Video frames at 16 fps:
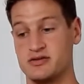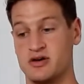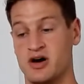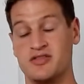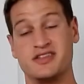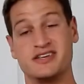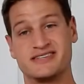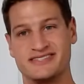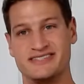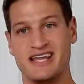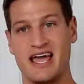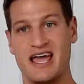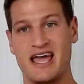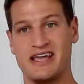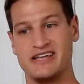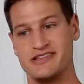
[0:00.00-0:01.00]
on this
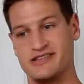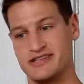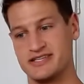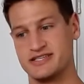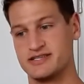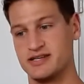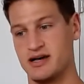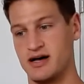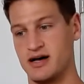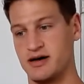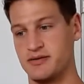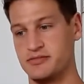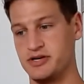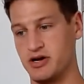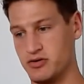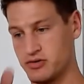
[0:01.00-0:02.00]
day in this,
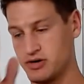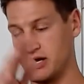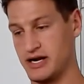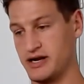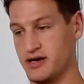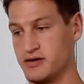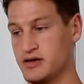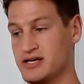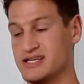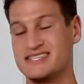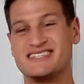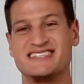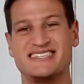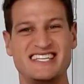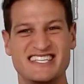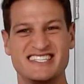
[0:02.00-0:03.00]
kind of
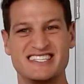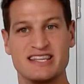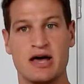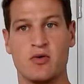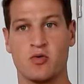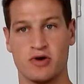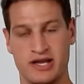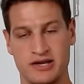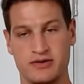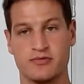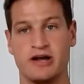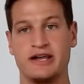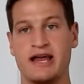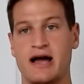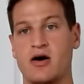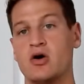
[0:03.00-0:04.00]
season that we're in
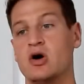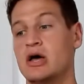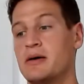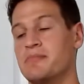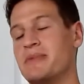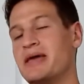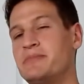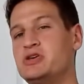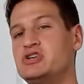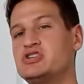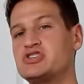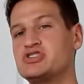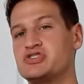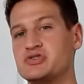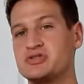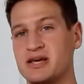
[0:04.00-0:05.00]
right now. Maybe you
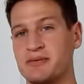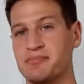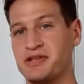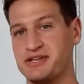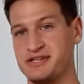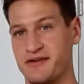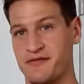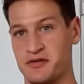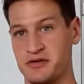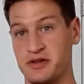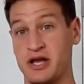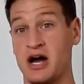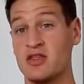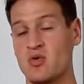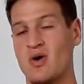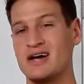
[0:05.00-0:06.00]
should do something differently.
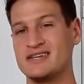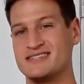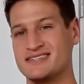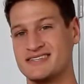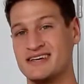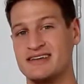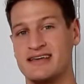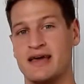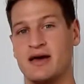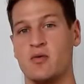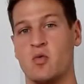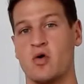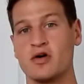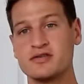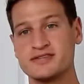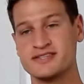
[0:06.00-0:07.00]
Otherwise, it's going to get
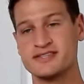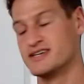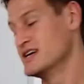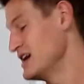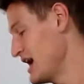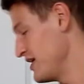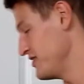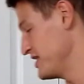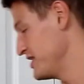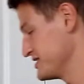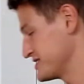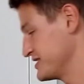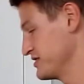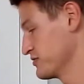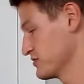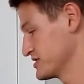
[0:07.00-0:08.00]
worse, and then it's
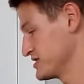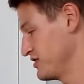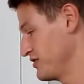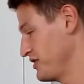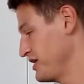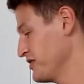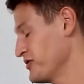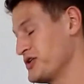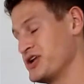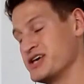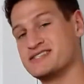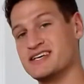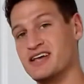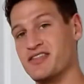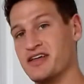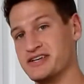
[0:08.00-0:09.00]
going to result in illness.
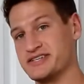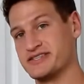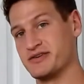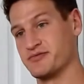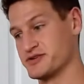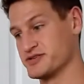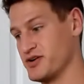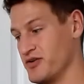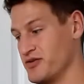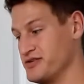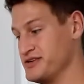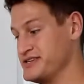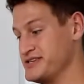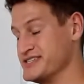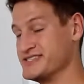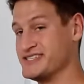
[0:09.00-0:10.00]
Then it's going to result
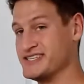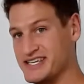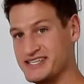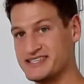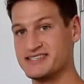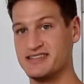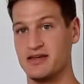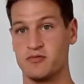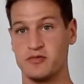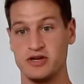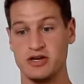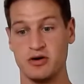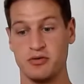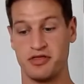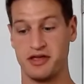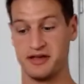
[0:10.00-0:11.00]
in disease, and then we
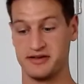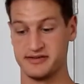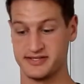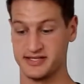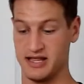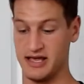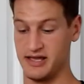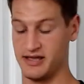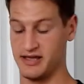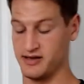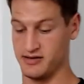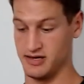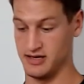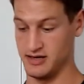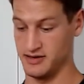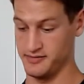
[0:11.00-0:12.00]
know things like
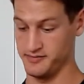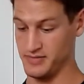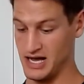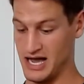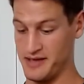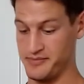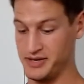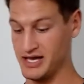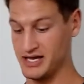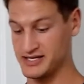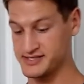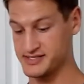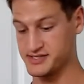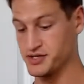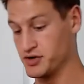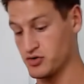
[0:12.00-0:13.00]

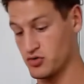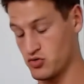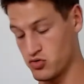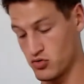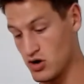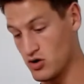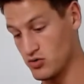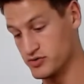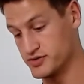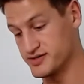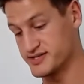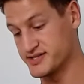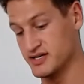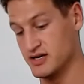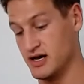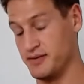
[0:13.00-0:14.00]
IBS,
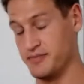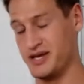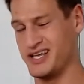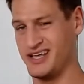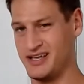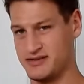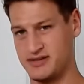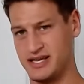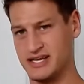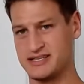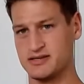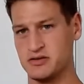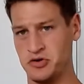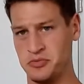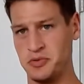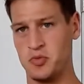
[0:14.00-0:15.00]
Crohn's. It gets a
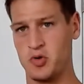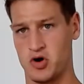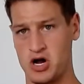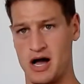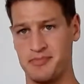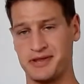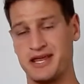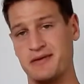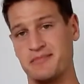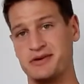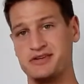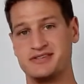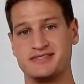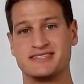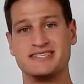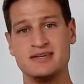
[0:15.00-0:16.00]
little bit more complicated, but you
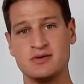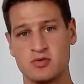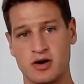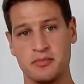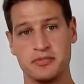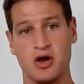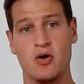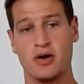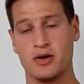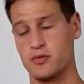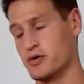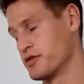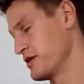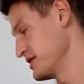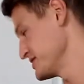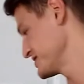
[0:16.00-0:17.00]
can see where I'm going
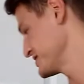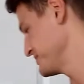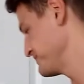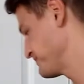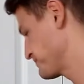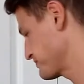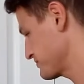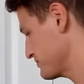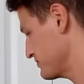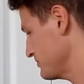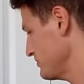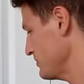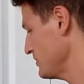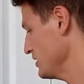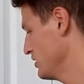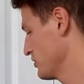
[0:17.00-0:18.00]
with this.
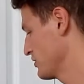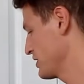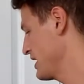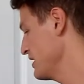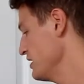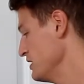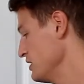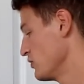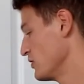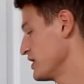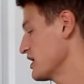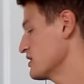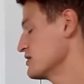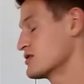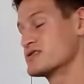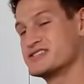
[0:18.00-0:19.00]
Okay, we got
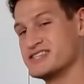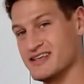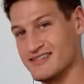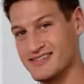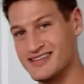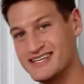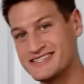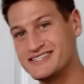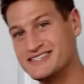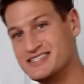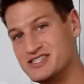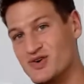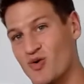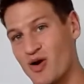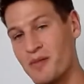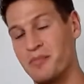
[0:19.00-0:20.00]
to learn to listen
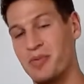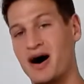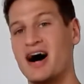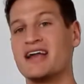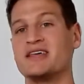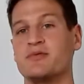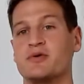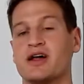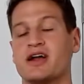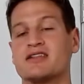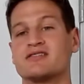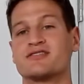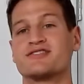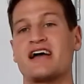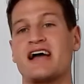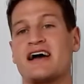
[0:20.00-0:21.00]
to our body. We got to
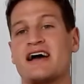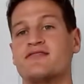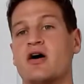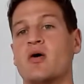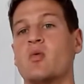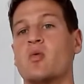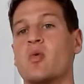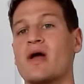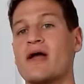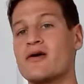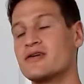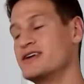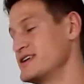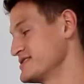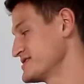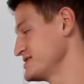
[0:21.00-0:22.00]
learn to have
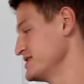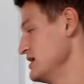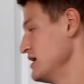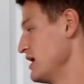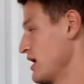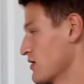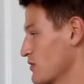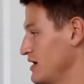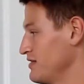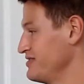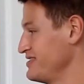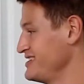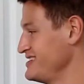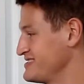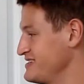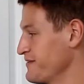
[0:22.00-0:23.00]
awareness around
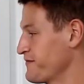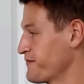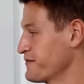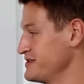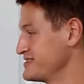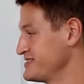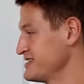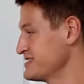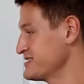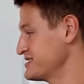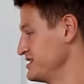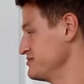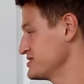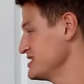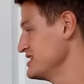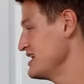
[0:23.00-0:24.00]
these different
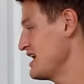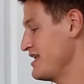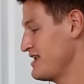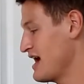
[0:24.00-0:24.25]
systems and